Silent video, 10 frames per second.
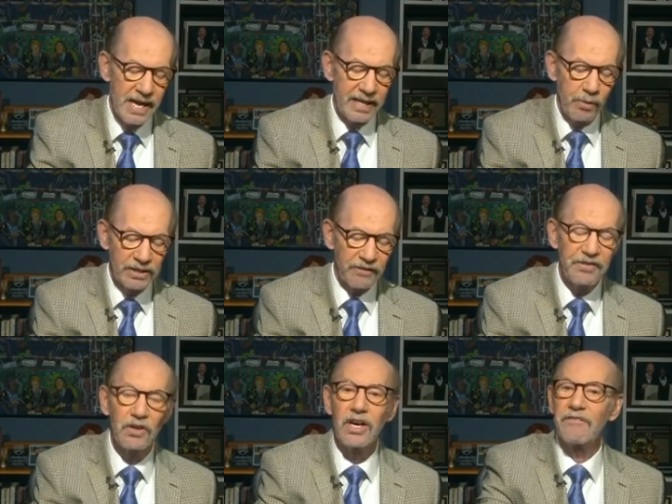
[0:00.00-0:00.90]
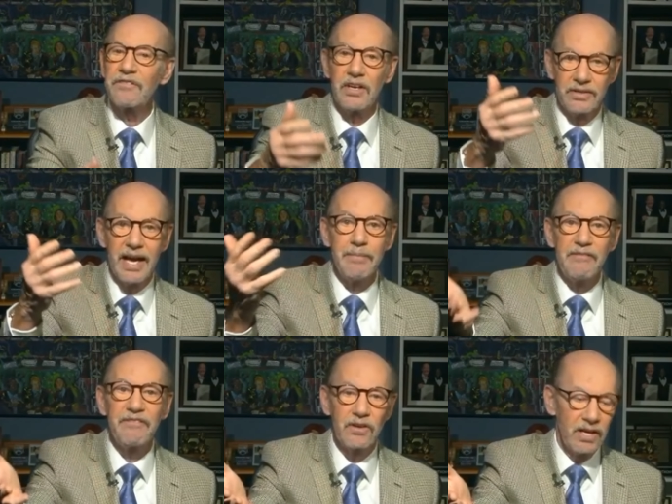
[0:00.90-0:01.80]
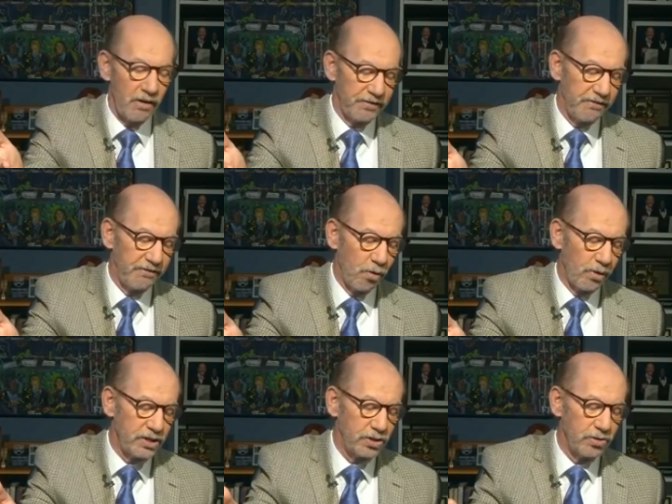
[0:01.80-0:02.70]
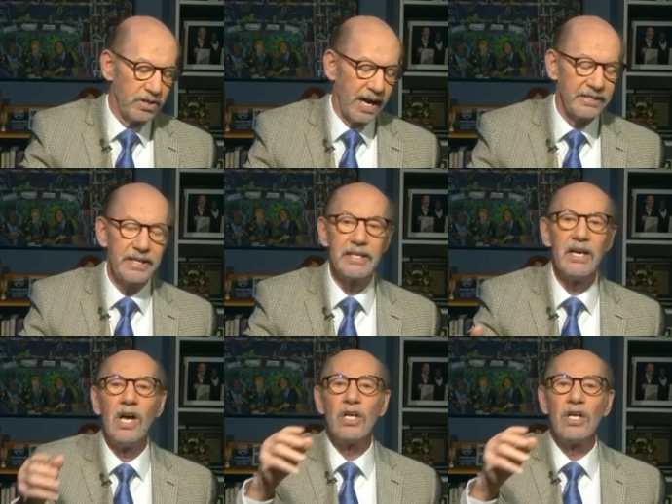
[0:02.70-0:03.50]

They went to Philadelphia. They beat Philadelphia 42 to 19.